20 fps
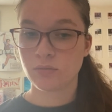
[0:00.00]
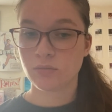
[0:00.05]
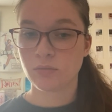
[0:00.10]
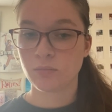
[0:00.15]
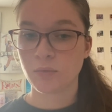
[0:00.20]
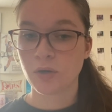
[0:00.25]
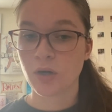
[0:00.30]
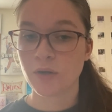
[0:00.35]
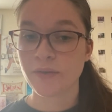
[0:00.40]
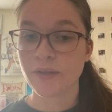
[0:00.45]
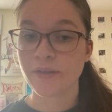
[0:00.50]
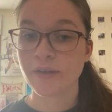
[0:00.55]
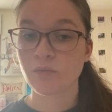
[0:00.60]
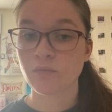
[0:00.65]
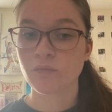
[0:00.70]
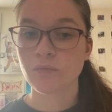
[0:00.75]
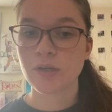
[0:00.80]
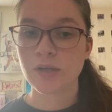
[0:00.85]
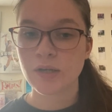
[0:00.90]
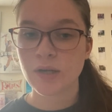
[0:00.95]
oh my God, they like
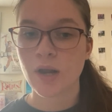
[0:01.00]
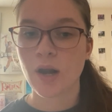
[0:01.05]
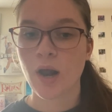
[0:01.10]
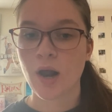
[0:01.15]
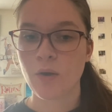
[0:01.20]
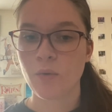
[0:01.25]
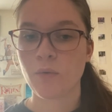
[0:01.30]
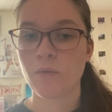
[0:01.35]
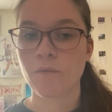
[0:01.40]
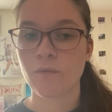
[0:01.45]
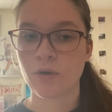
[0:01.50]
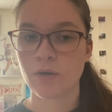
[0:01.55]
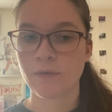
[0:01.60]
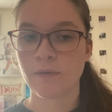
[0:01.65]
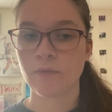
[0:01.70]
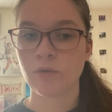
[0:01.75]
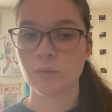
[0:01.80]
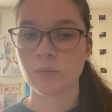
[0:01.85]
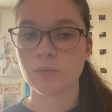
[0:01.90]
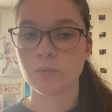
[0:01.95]
read it out in front of
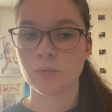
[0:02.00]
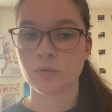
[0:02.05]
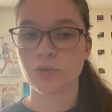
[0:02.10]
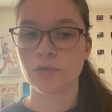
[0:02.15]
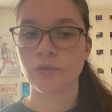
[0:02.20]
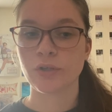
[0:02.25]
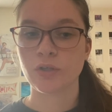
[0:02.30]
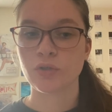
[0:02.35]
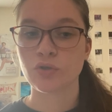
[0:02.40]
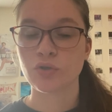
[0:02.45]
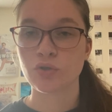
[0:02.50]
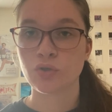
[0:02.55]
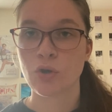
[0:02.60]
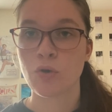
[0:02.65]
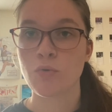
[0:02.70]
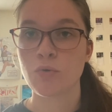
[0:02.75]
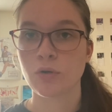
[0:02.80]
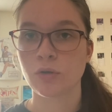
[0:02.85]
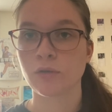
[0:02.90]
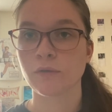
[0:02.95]
everyone, which is like so
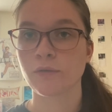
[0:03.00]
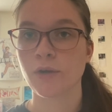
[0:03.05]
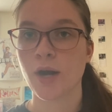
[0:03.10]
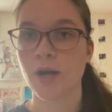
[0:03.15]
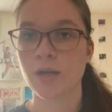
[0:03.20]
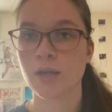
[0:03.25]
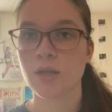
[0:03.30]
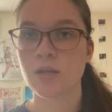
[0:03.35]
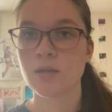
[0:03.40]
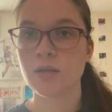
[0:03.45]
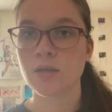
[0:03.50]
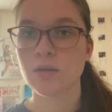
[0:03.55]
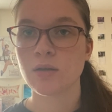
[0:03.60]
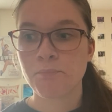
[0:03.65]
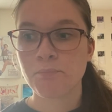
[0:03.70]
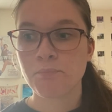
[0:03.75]
nerve-wracking.